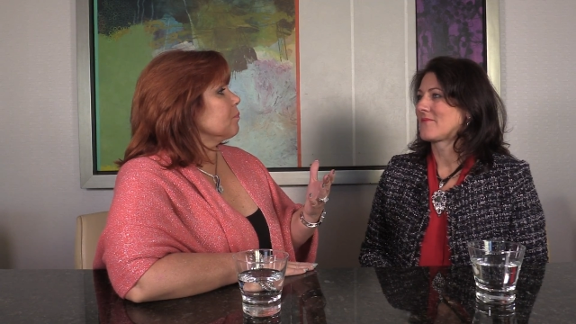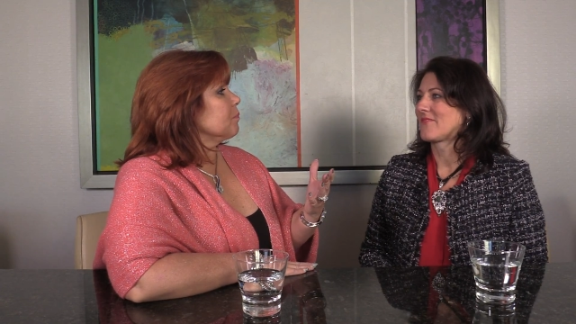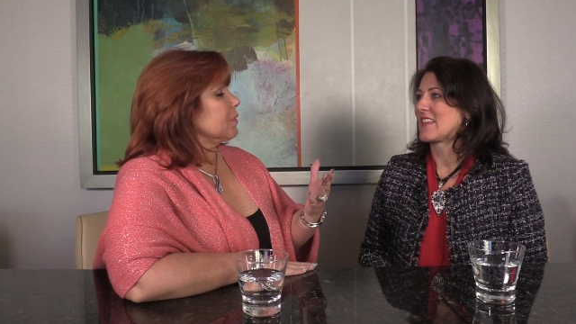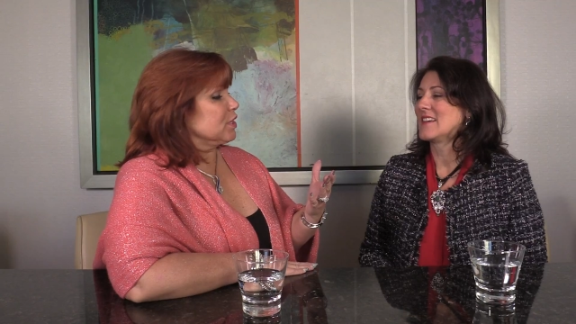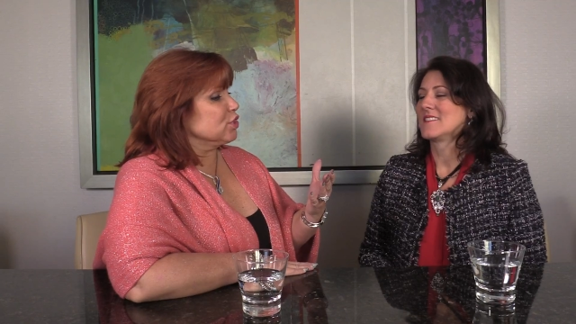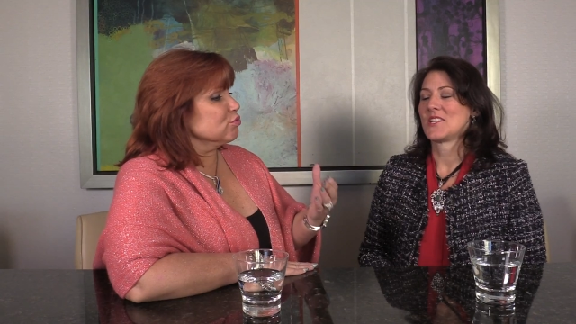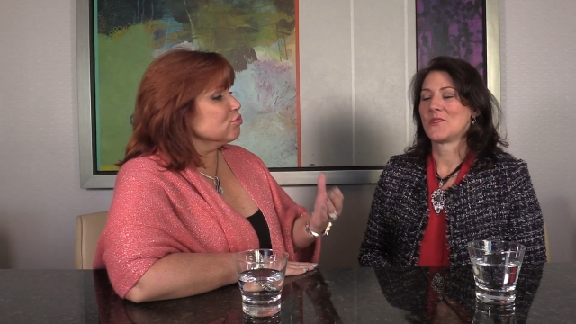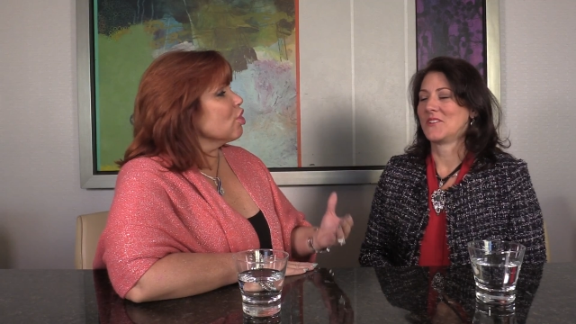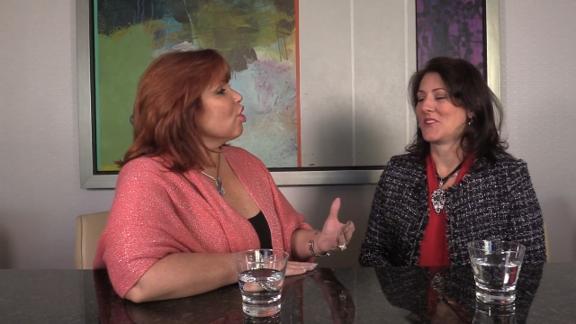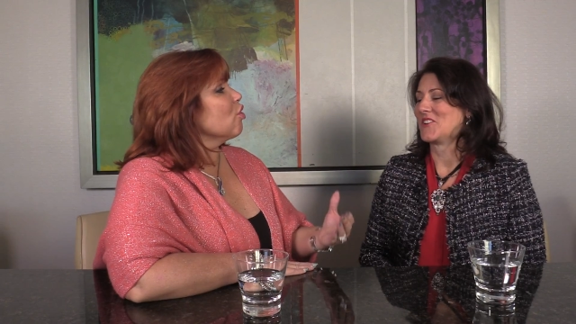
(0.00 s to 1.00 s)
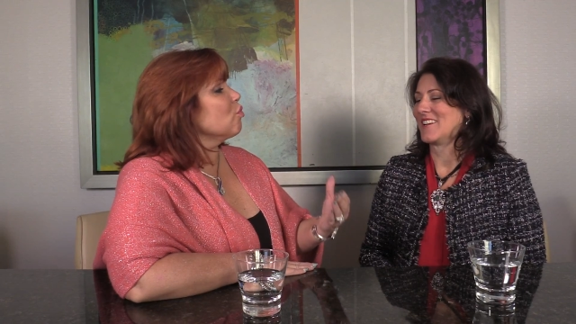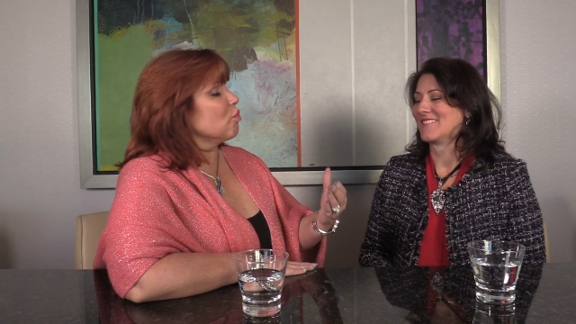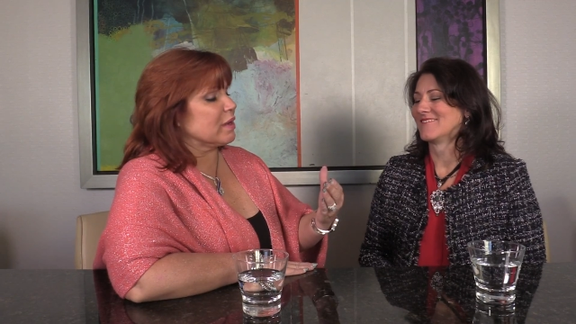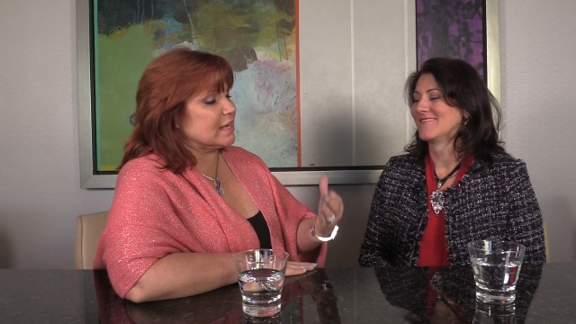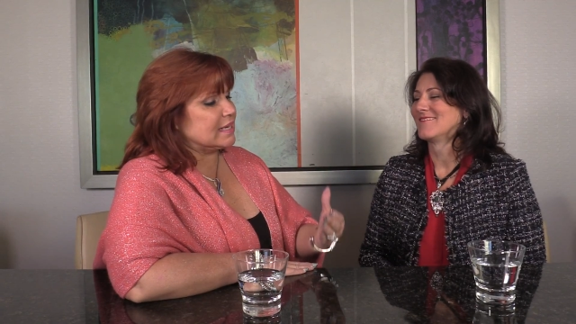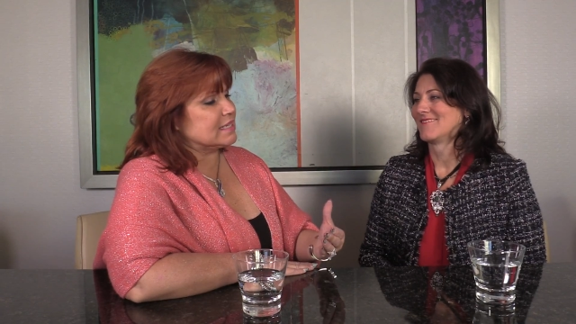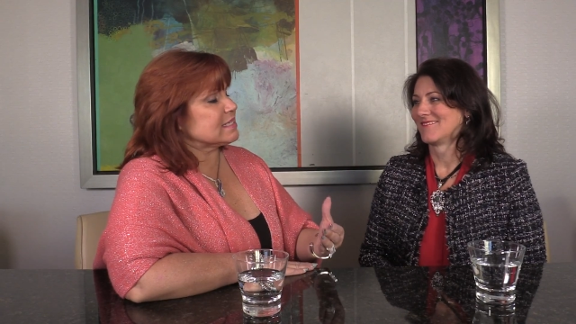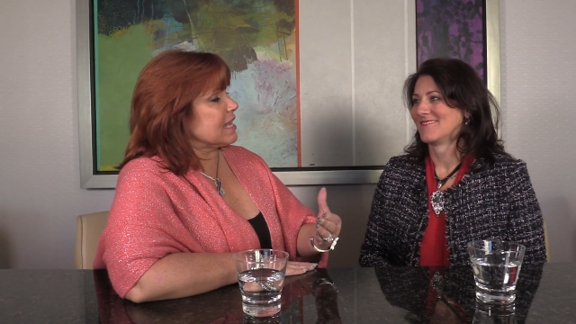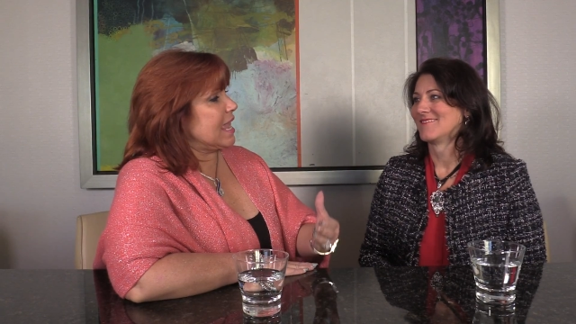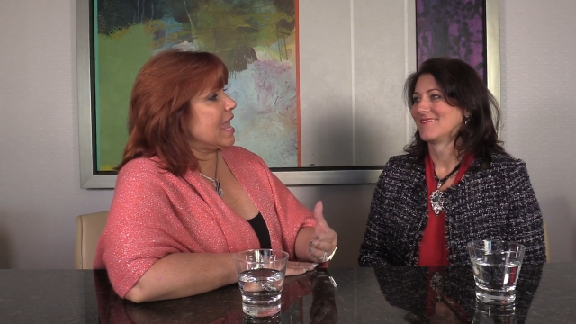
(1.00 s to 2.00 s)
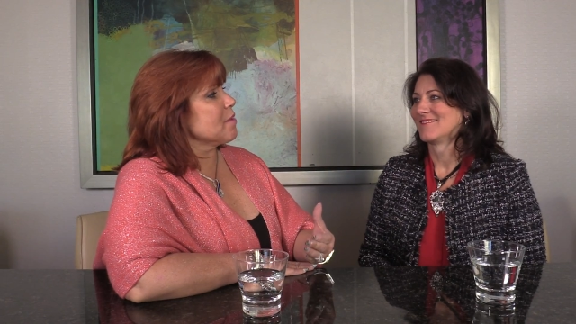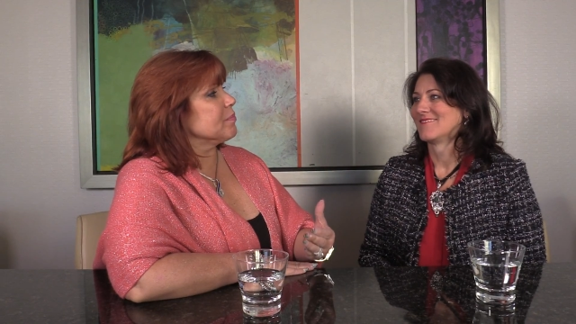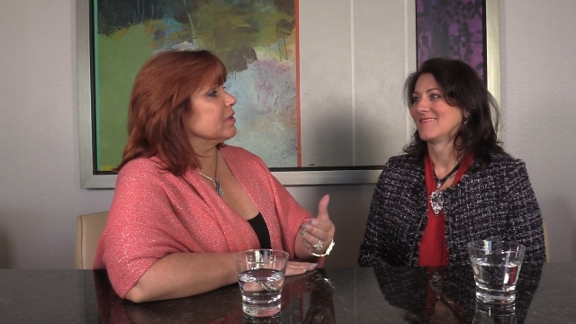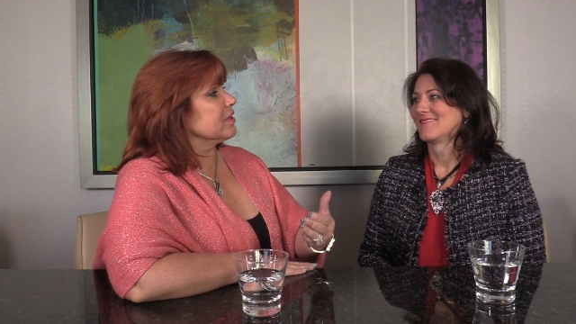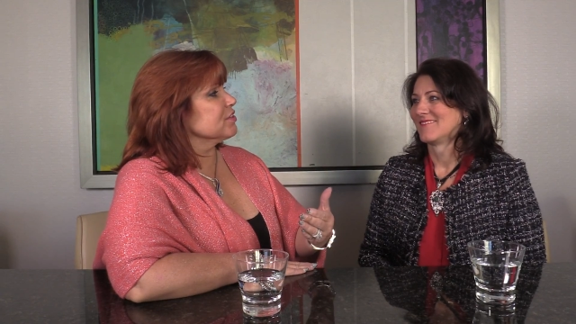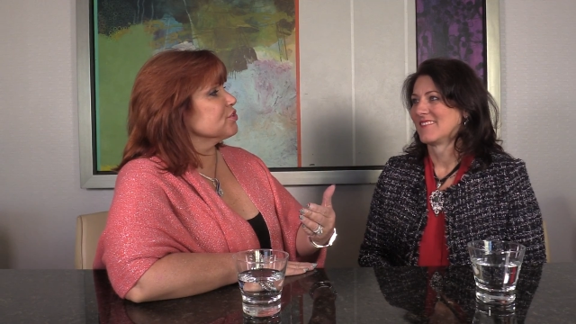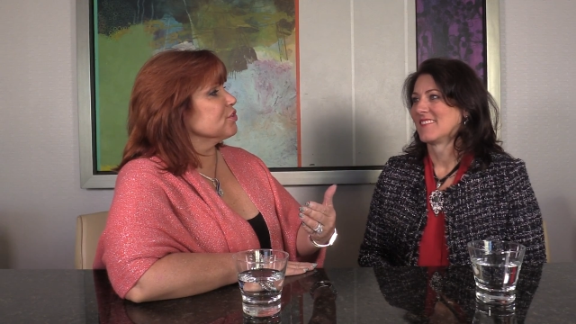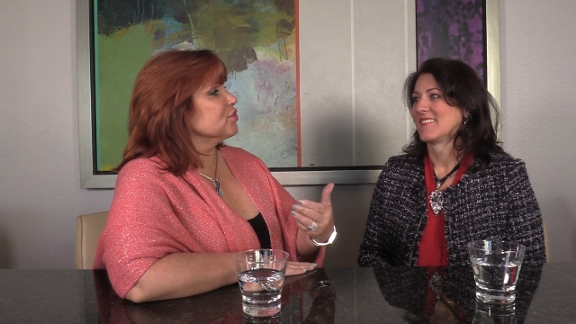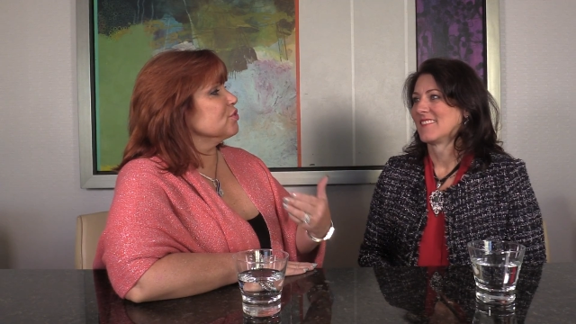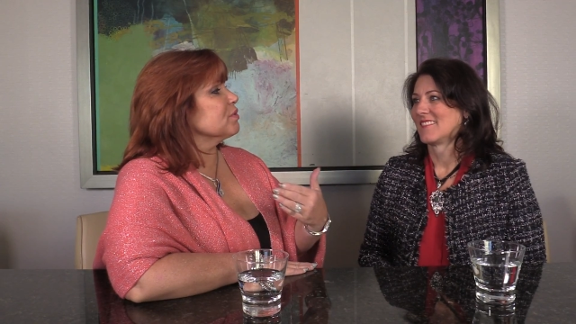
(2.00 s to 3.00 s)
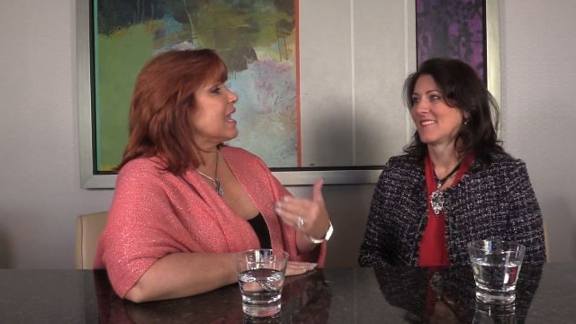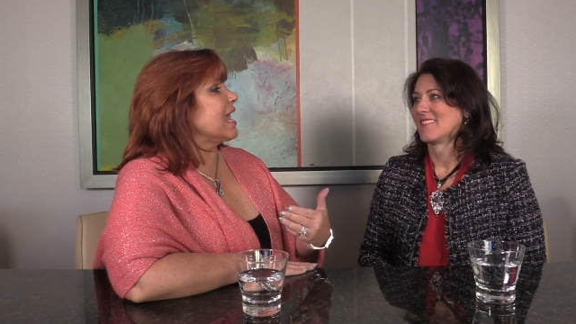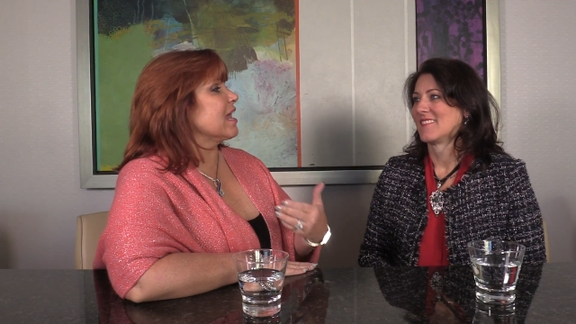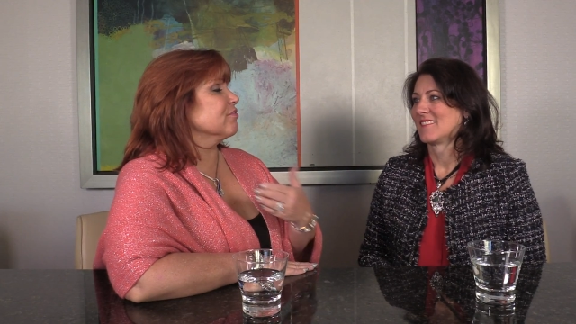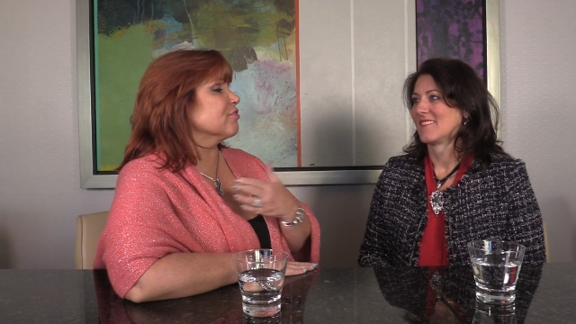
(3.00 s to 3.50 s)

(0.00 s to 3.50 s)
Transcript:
Speaker 1: but you know what needs to happen, and so you can,